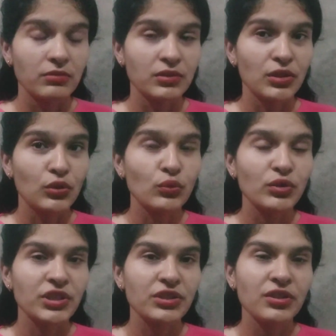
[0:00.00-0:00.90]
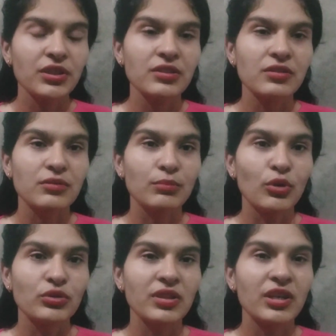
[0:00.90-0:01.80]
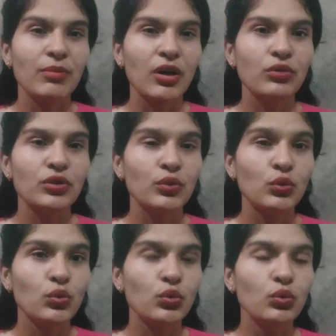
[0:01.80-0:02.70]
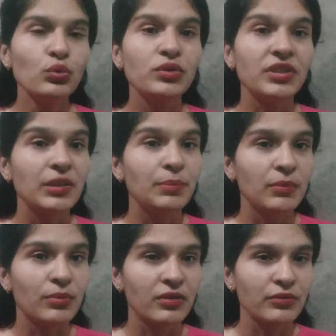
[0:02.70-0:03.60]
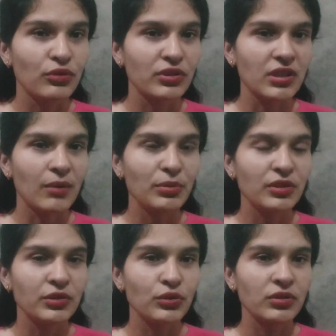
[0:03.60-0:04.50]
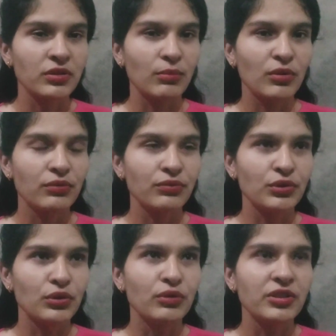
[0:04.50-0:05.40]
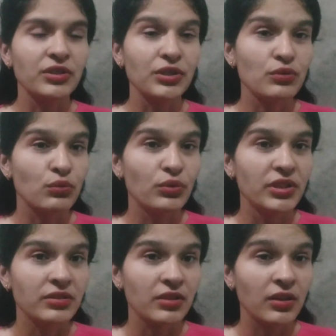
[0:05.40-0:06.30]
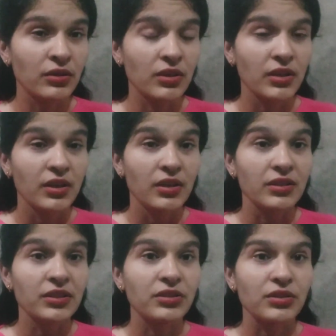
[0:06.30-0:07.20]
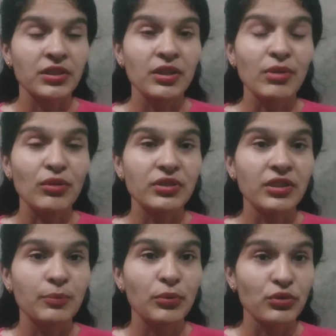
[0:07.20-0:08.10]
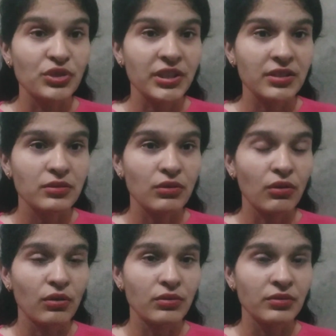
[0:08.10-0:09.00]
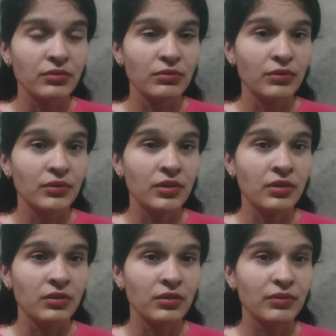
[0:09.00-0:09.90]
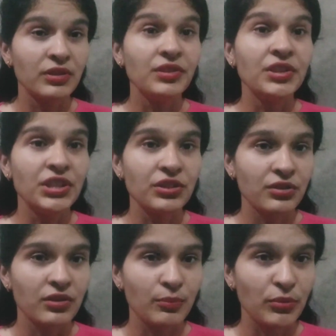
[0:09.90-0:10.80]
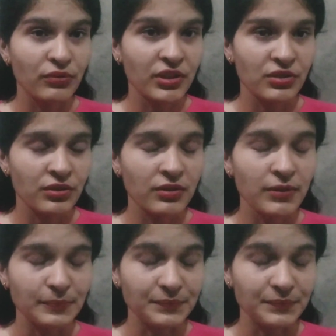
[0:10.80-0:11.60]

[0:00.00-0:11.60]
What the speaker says: the conversation is mostly about 2 to 3 people. For example, some of university students are discussing about their projects, or with teacher, professor.